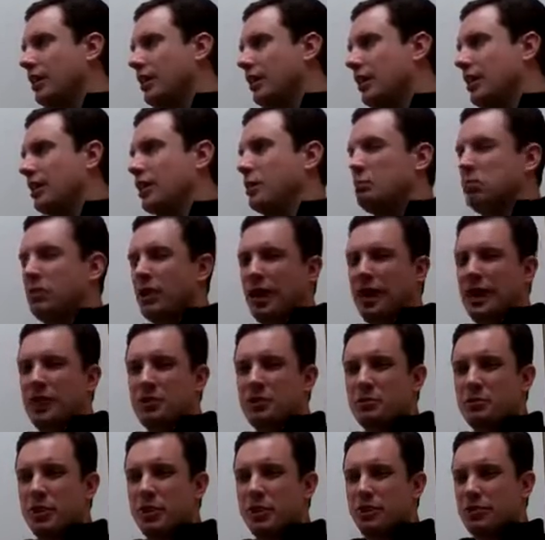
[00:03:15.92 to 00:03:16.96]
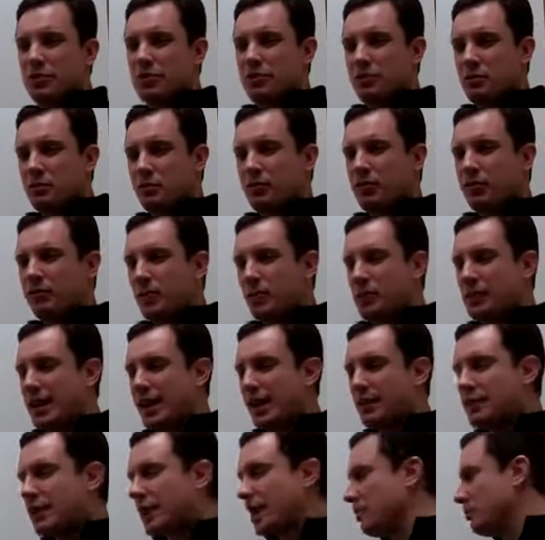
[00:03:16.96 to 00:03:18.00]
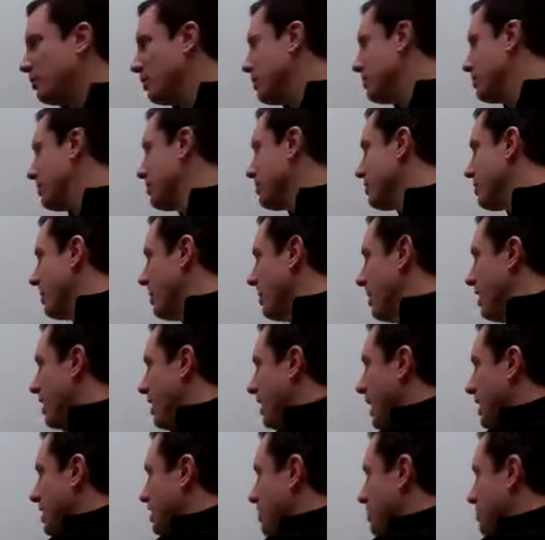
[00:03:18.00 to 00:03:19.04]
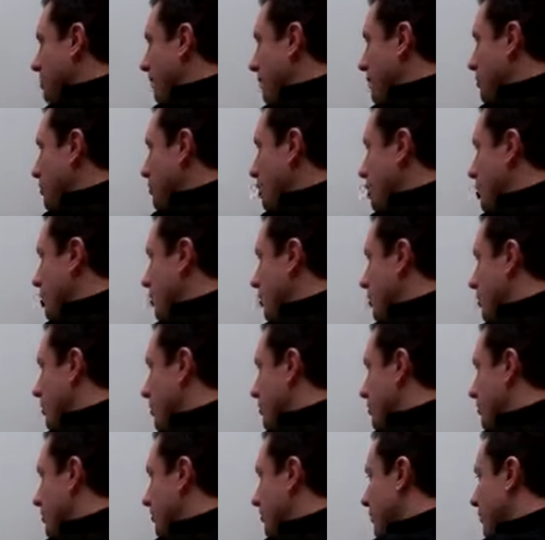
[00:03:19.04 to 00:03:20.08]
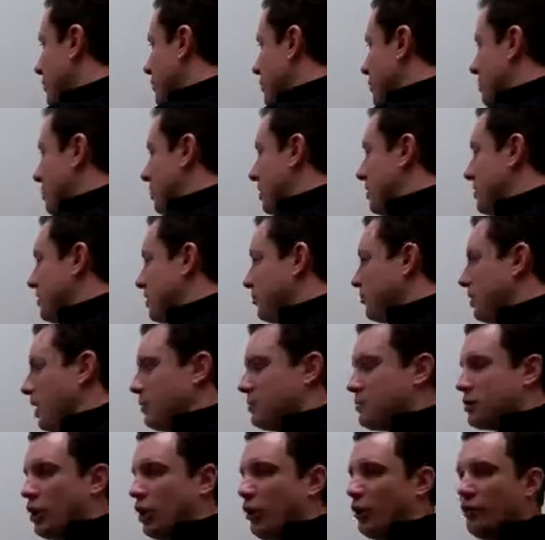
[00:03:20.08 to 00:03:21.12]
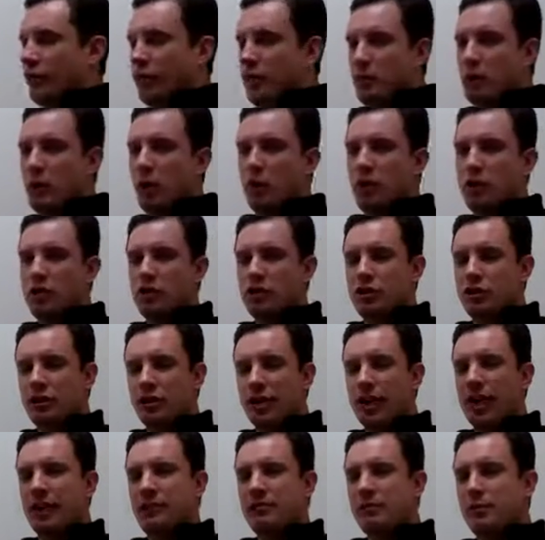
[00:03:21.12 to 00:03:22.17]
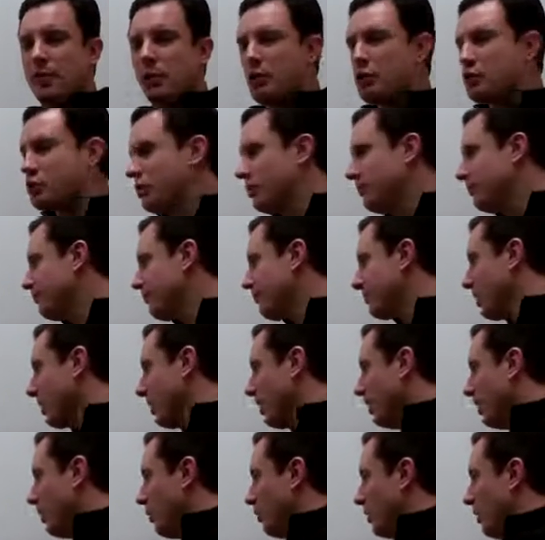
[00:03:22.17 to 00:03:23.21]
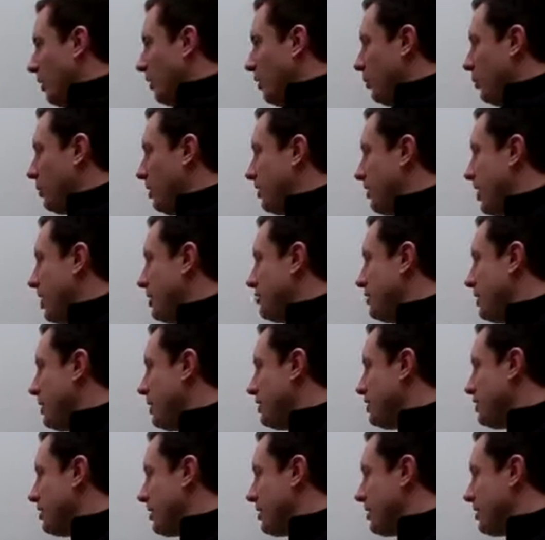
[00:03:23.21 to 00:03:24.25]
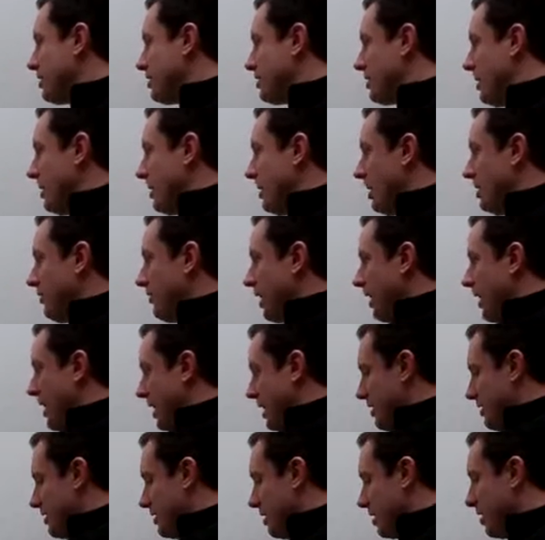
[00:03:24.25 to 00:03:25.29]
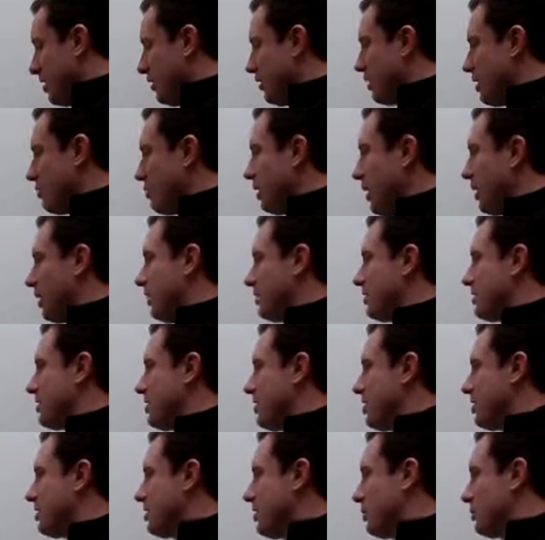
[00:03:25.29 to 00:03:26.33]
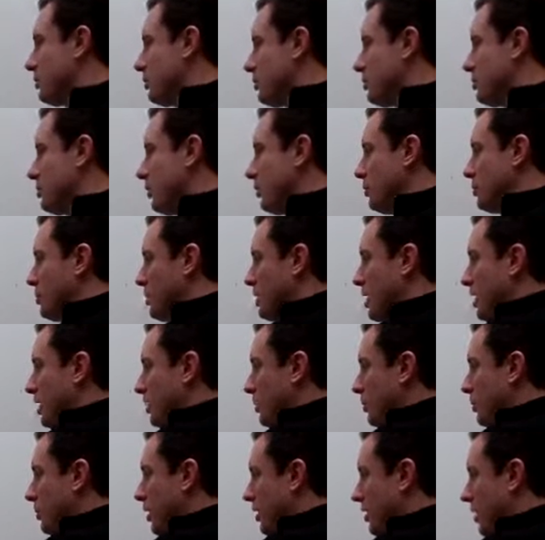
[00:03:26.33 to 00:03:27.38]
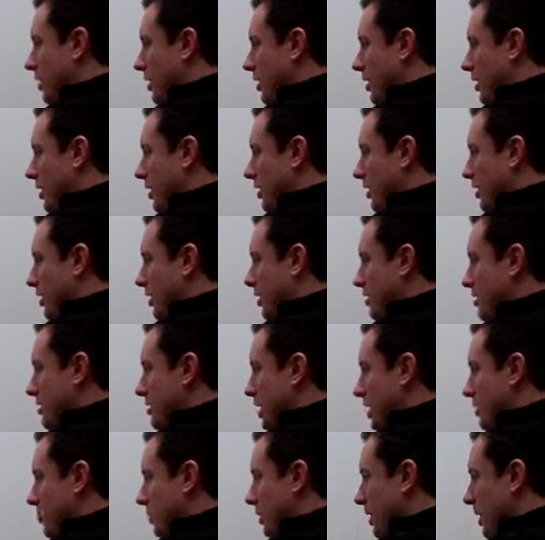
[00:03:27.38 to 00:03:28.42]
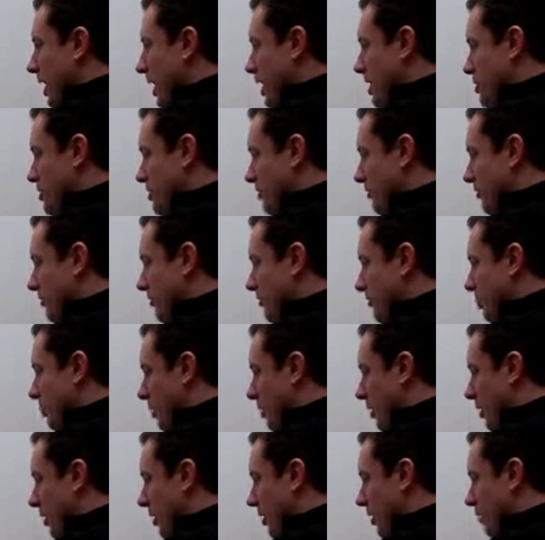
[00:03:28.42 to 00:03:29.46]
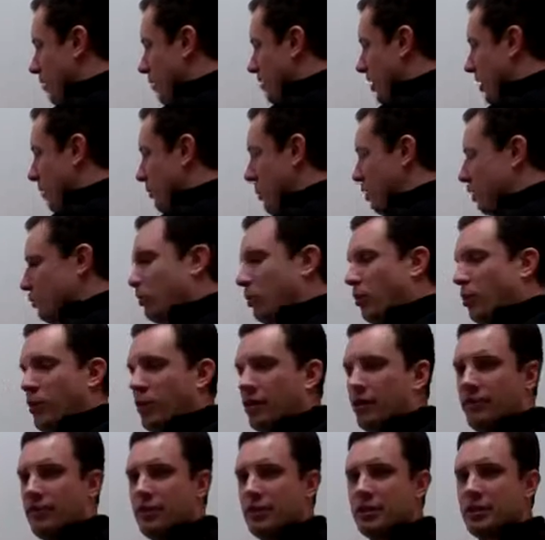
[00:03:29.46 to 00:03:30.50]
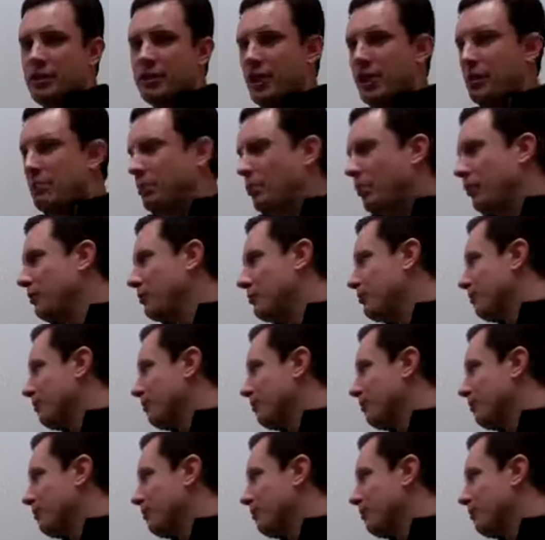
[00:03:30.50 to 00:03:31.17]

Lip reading: compliance reasons, or for downtime reasons. It actually might move. It's what's sometimes called vMotion, live motion. Well, what that means is if I had security policies that were associated with this application for this network port, for example,